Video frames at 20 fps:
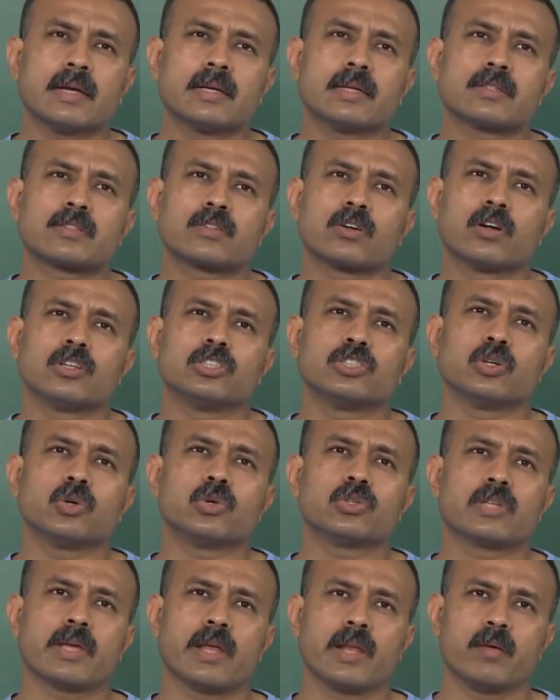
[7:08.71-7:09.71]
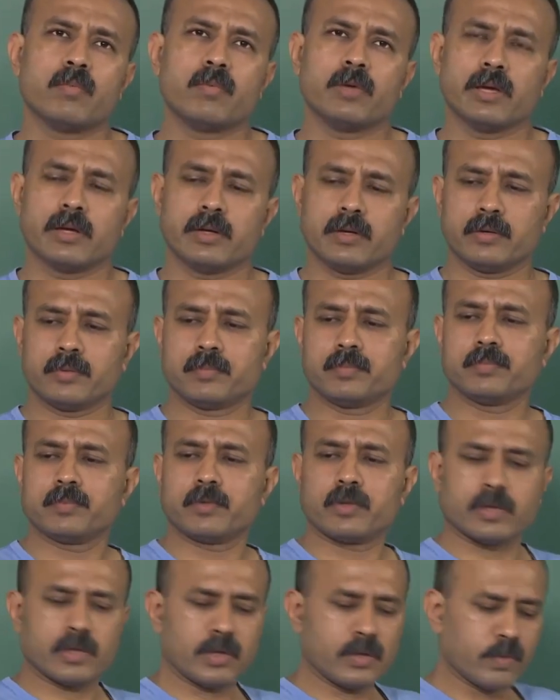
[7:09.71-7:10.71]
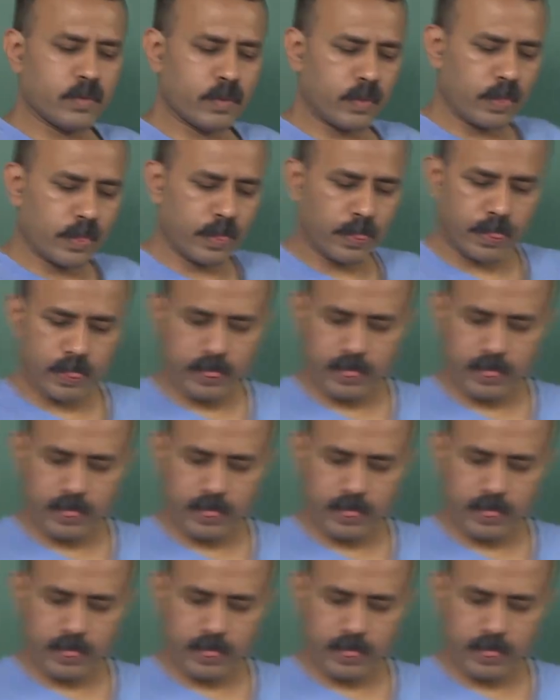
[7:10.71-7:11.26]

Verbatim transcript: scientist called Joe Senebier. Okay.